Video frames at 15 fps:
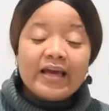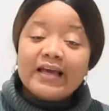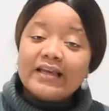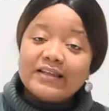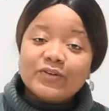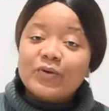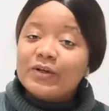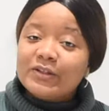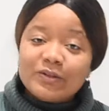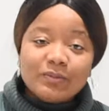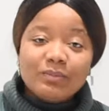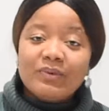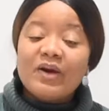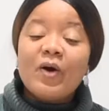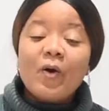it's going to
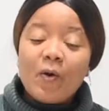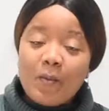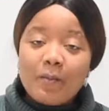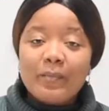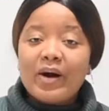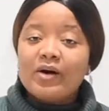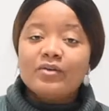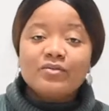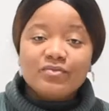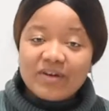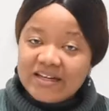be homebound